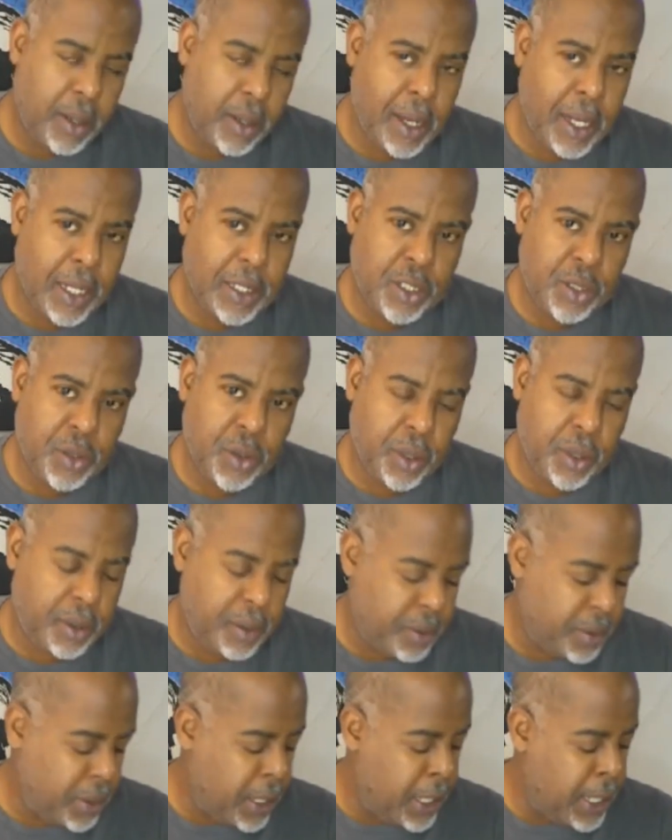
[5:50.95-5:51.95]
Not sure.
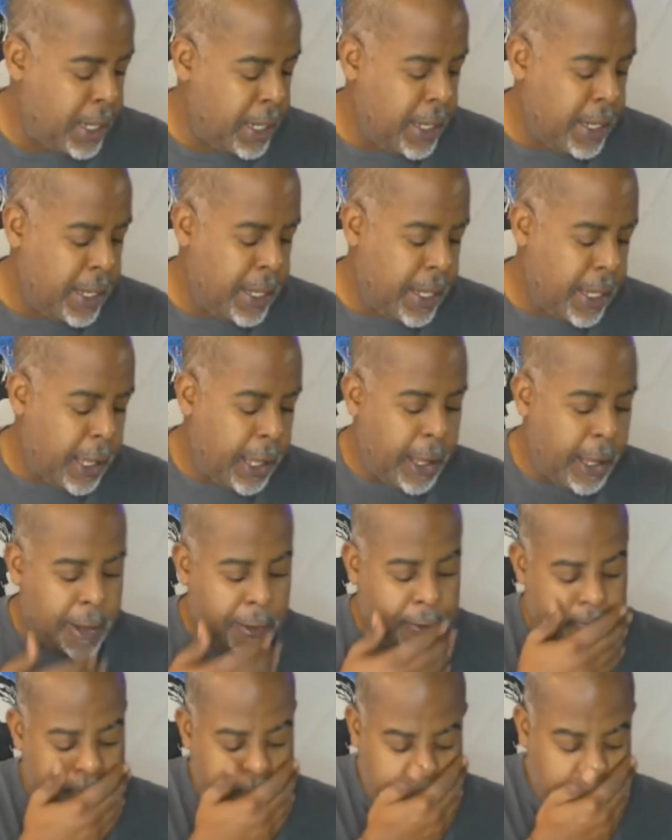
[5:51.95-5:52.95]

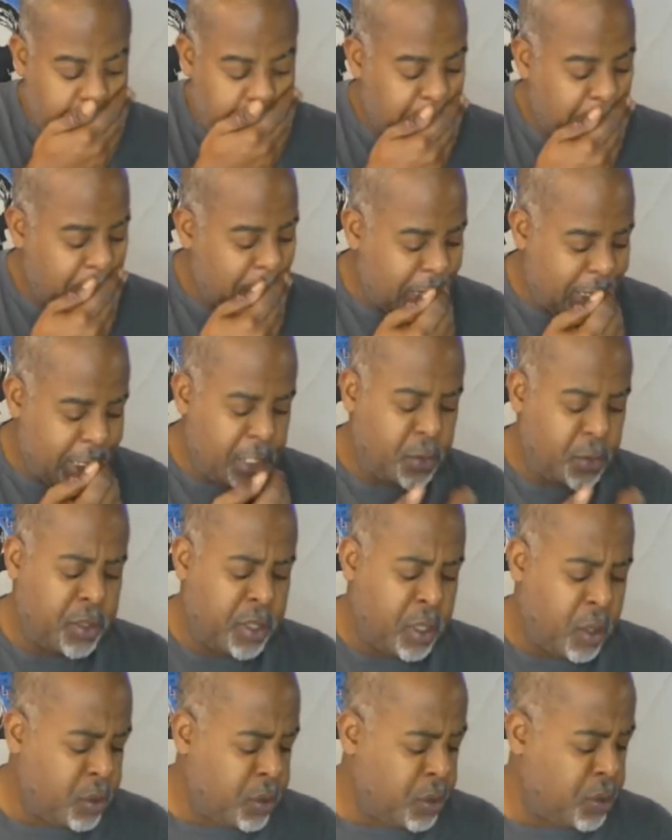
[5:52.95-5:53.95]
Low
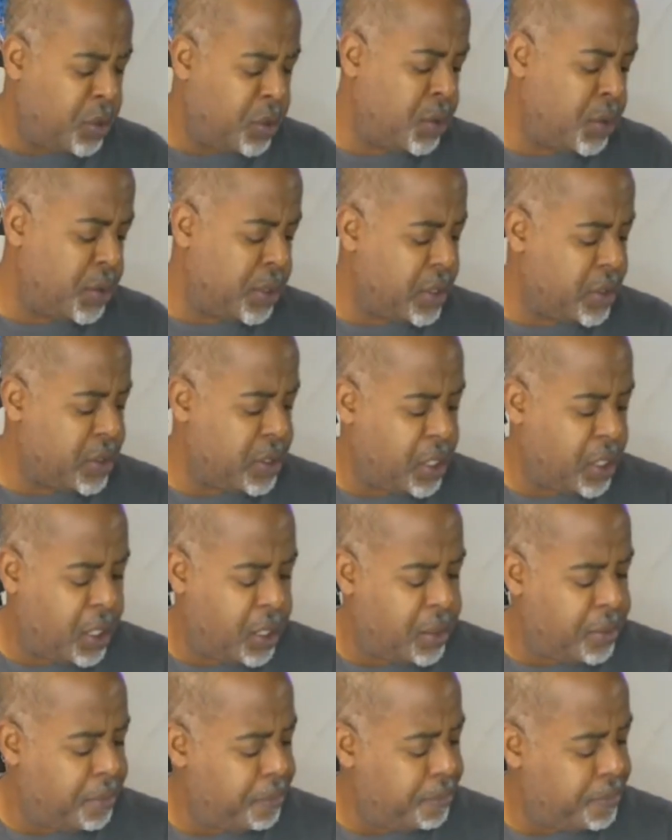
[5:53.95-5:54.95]
total,
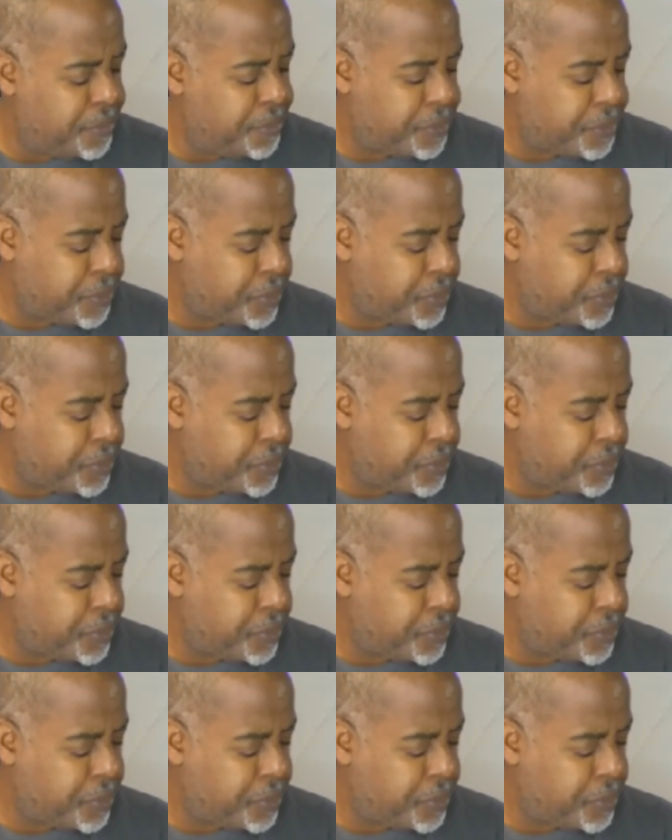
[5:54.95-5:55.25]
213.